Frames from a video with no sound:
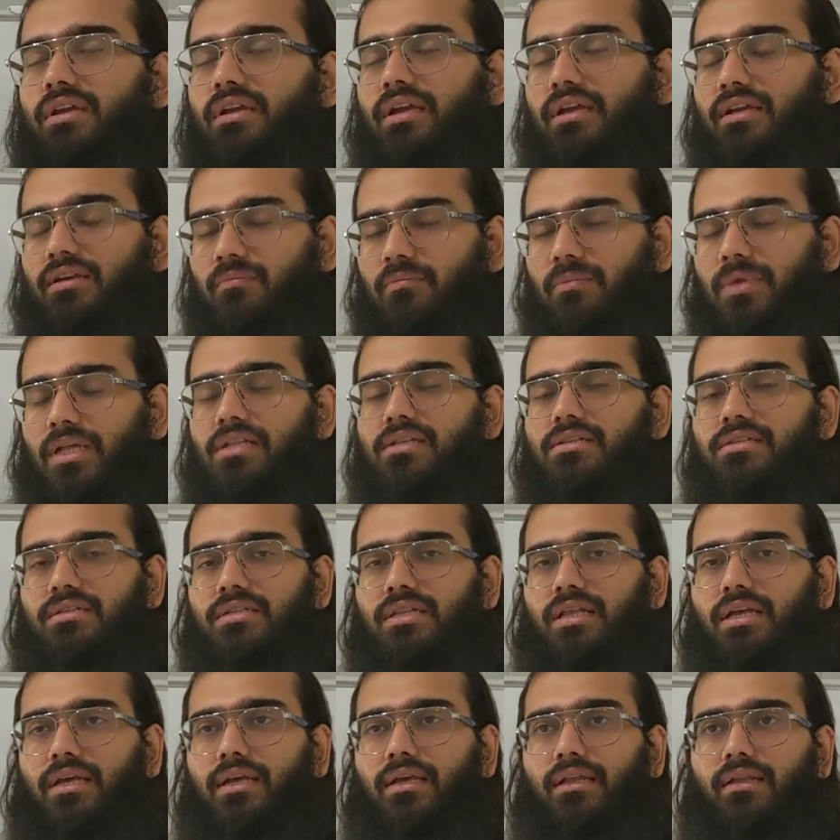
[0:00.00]
It means
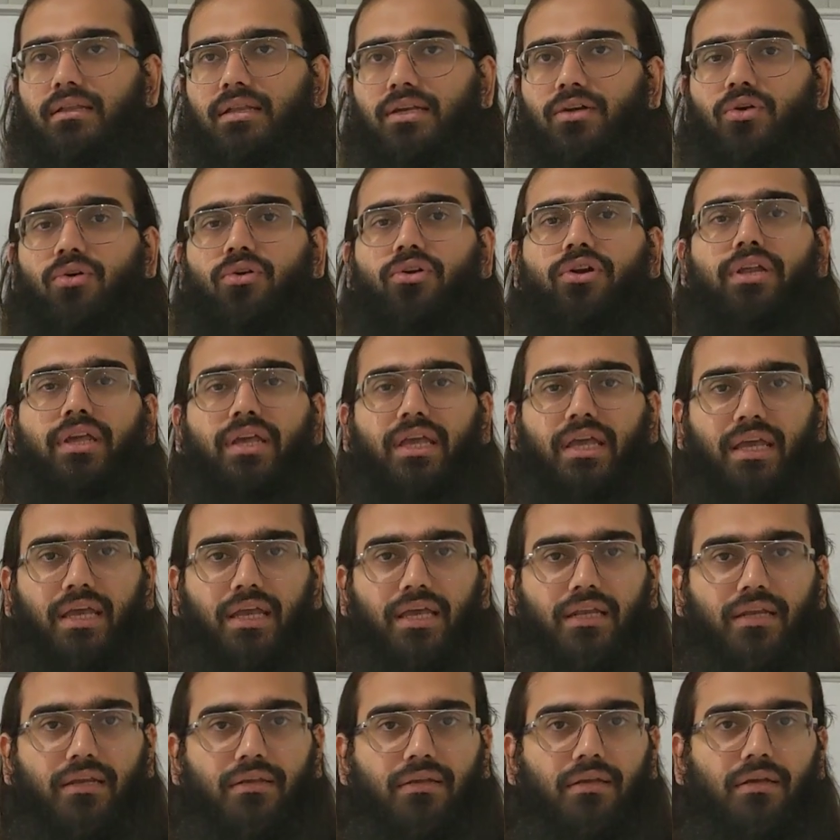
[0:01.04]
they don't
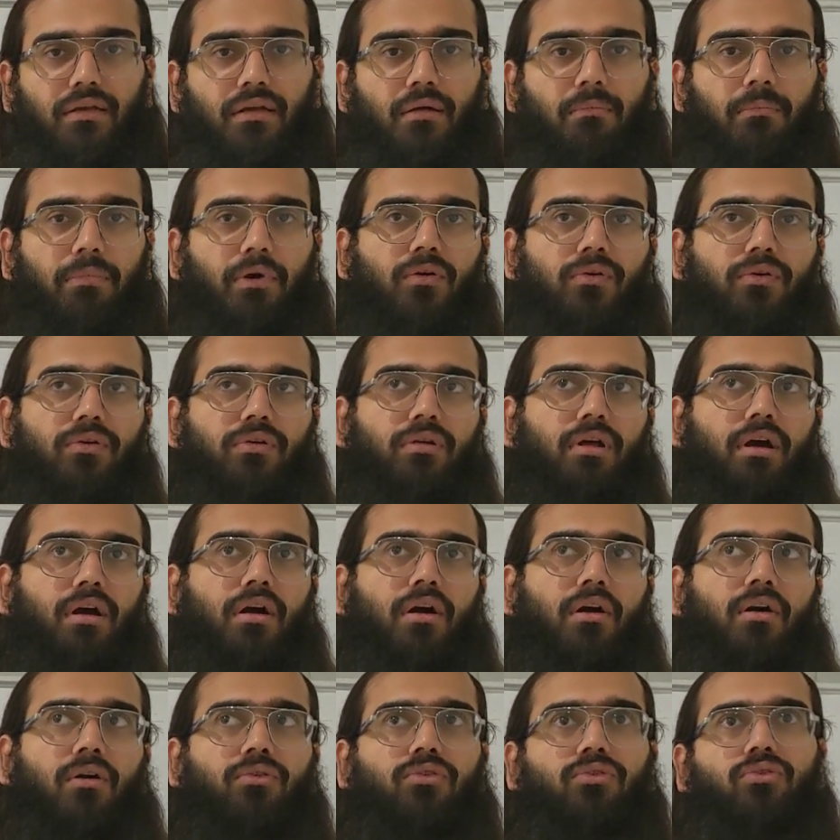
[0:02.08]
care about
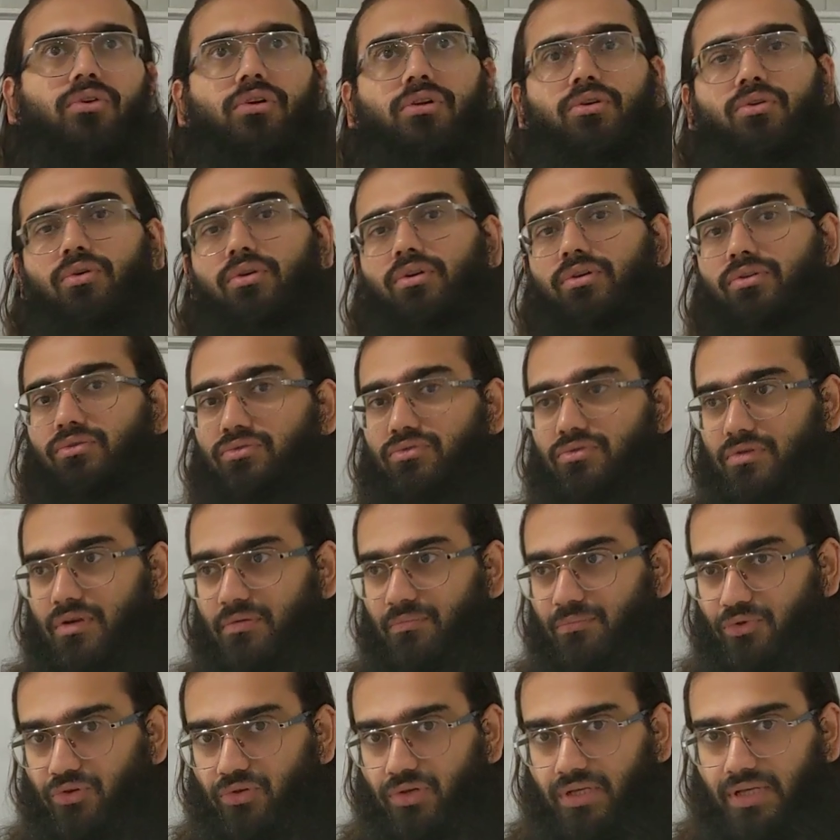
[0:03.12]
how you are going to
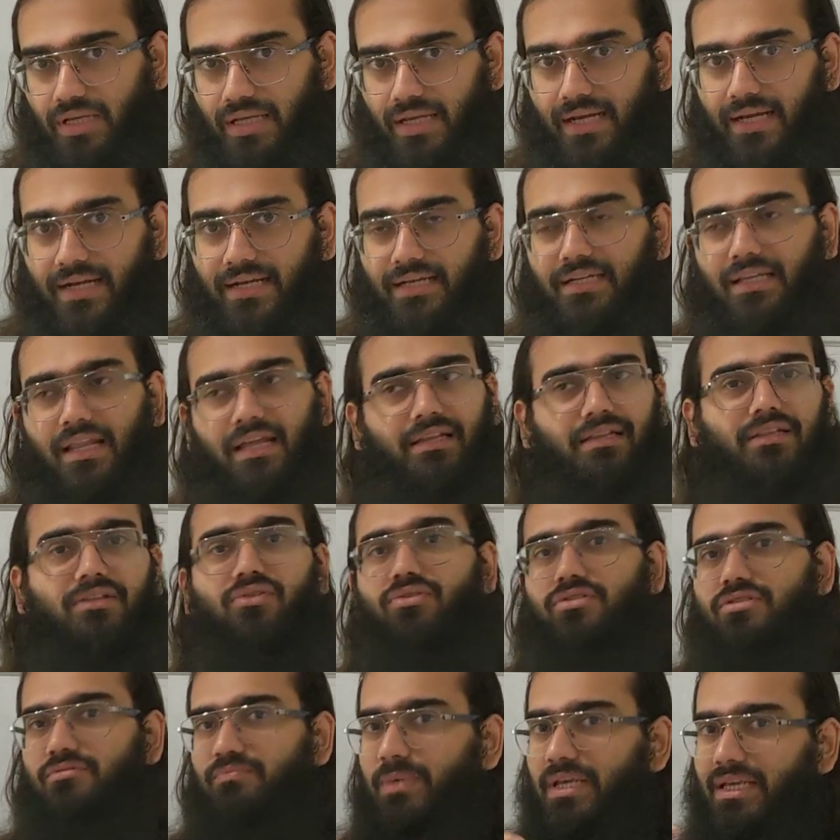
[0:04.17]
communicate, like
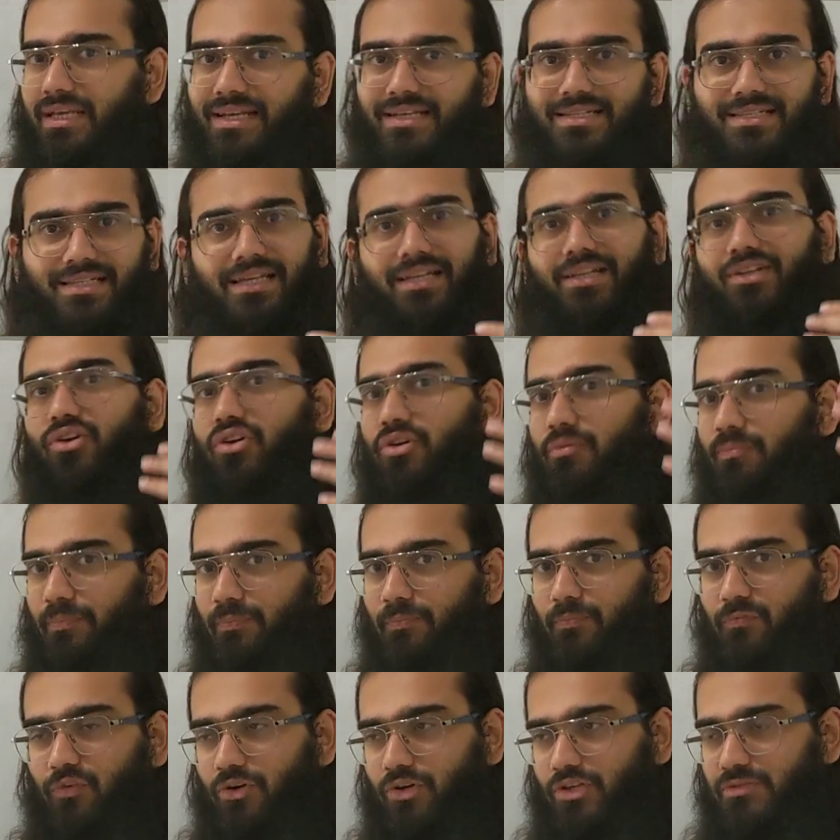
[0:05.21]
your speaking skill, your
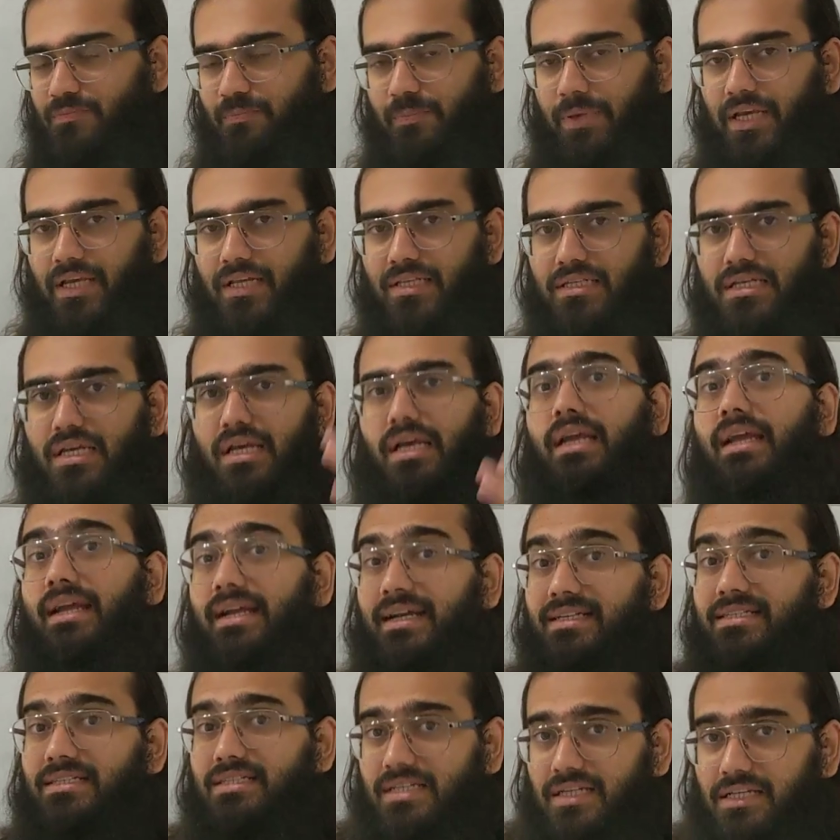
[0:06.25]
voice pitch.
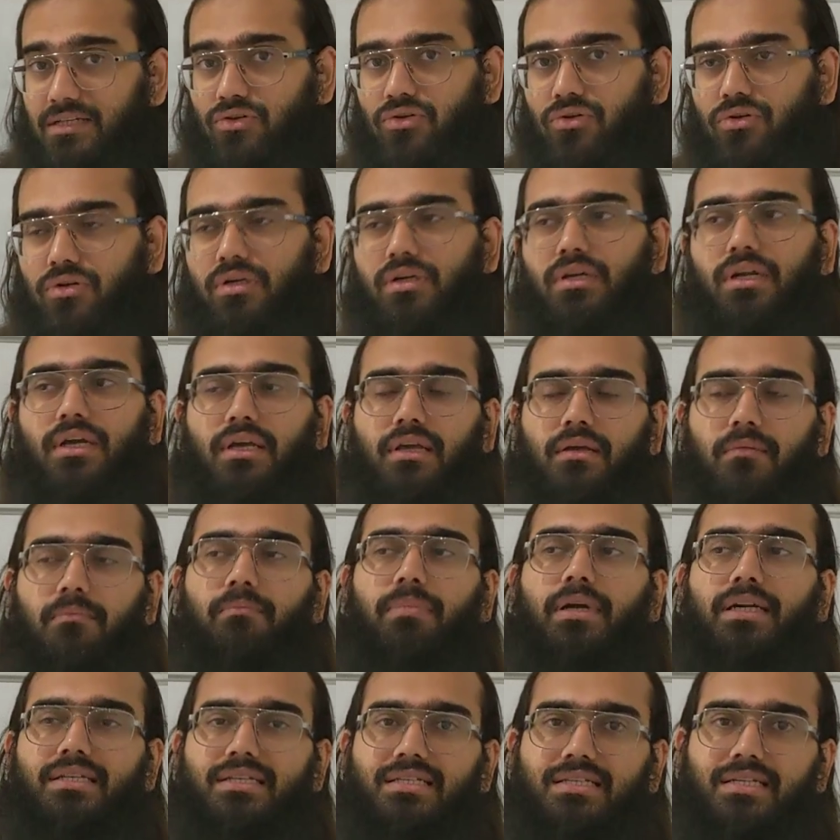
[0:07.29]
It's still good,
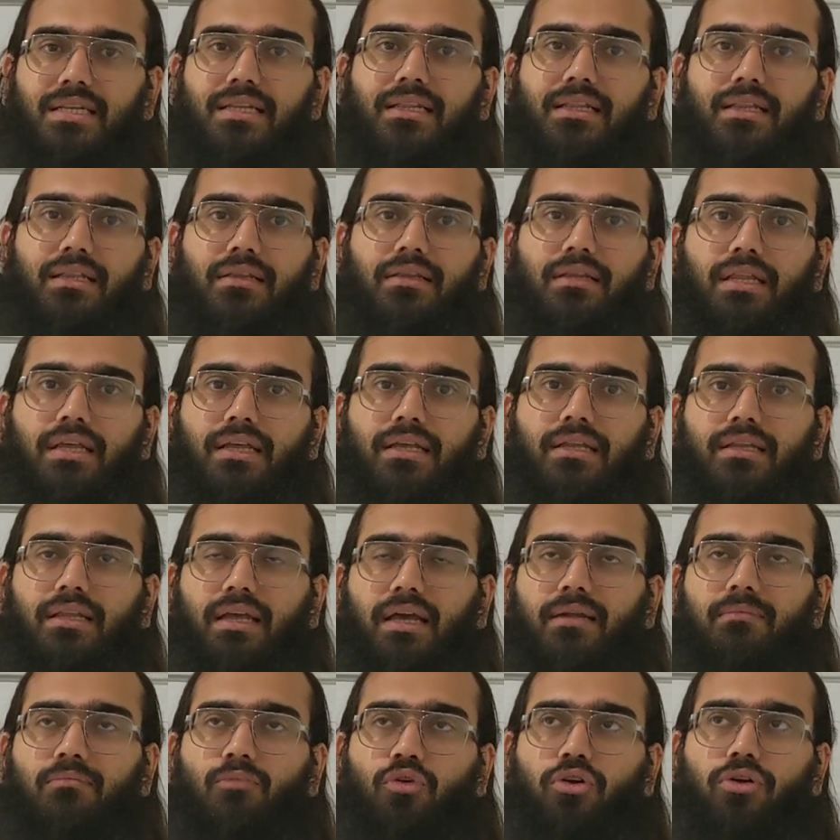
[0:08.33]
but still
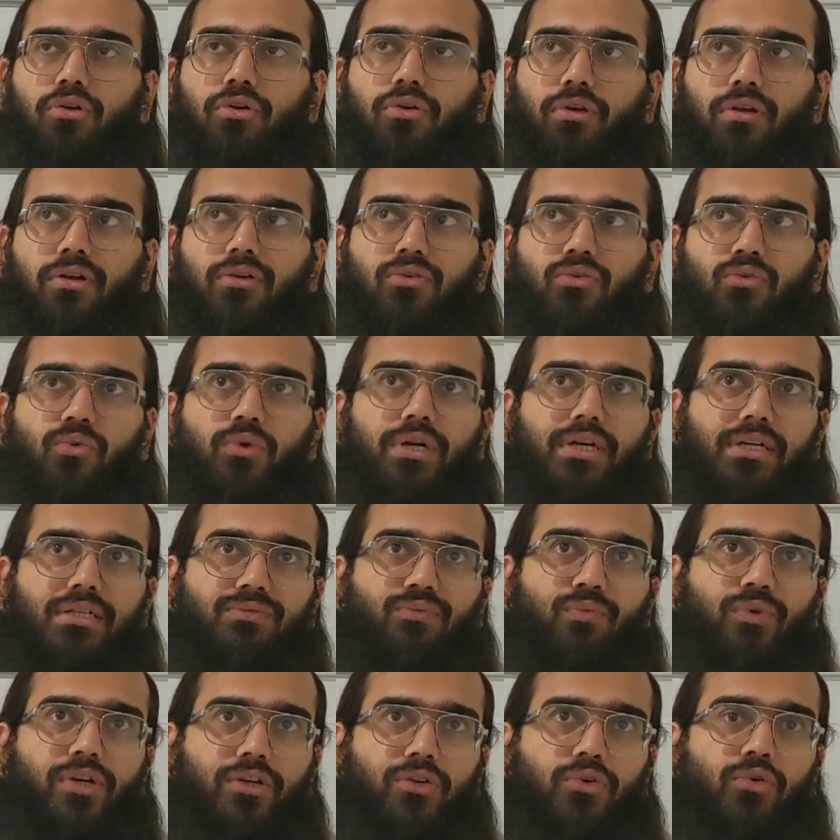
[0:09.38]
they are more looking towards
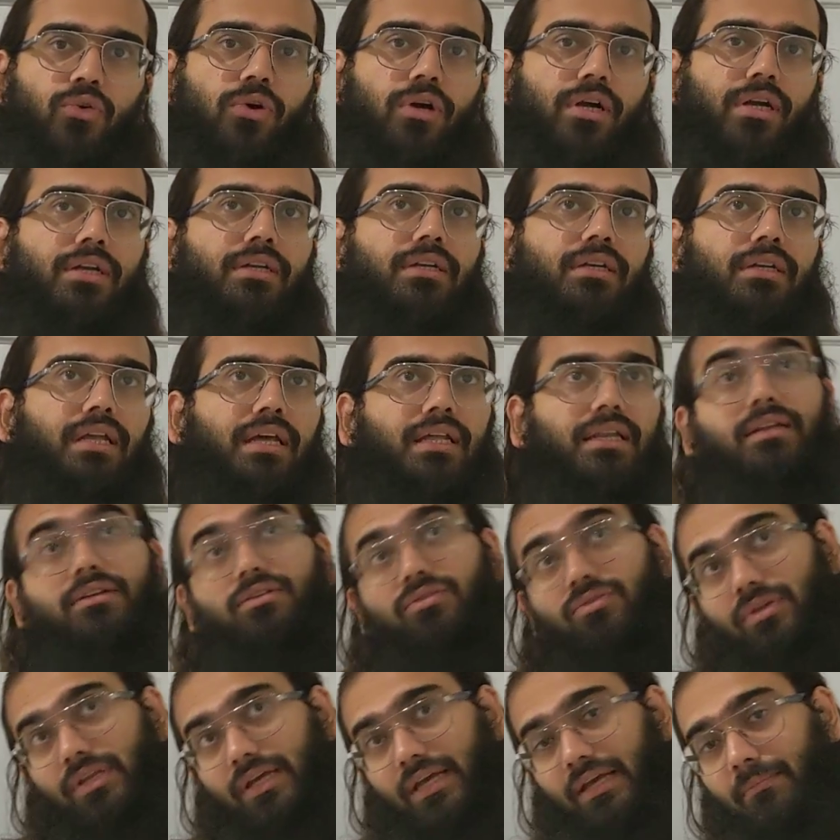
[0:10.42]
what you are telling
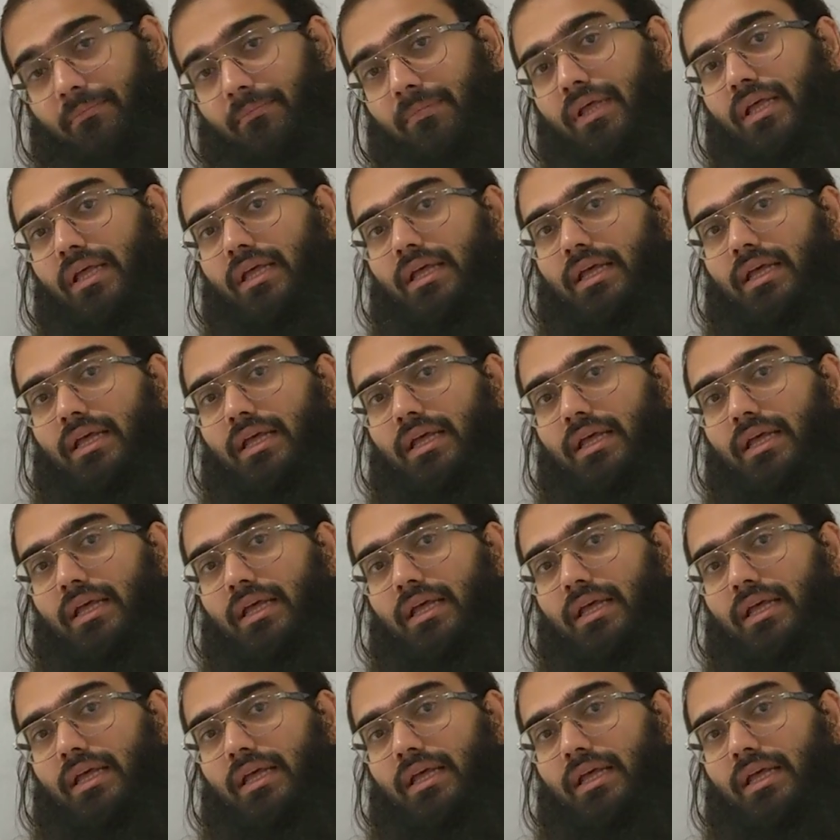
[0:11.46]
to them,